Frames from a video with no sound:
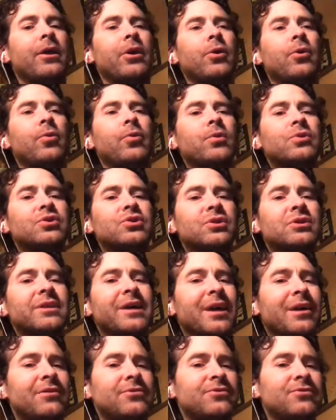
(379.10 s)
which
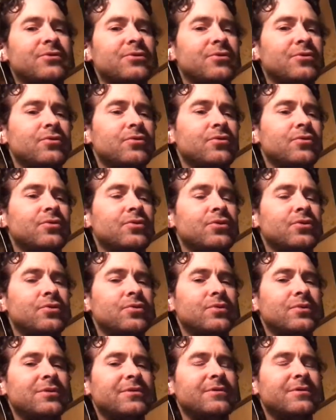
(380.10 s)
allows you to
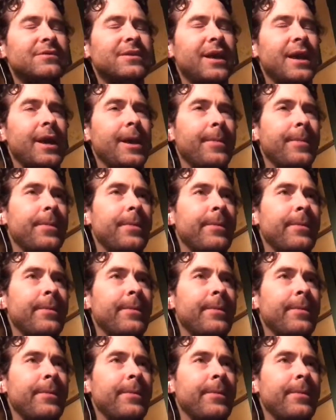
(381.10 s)
escape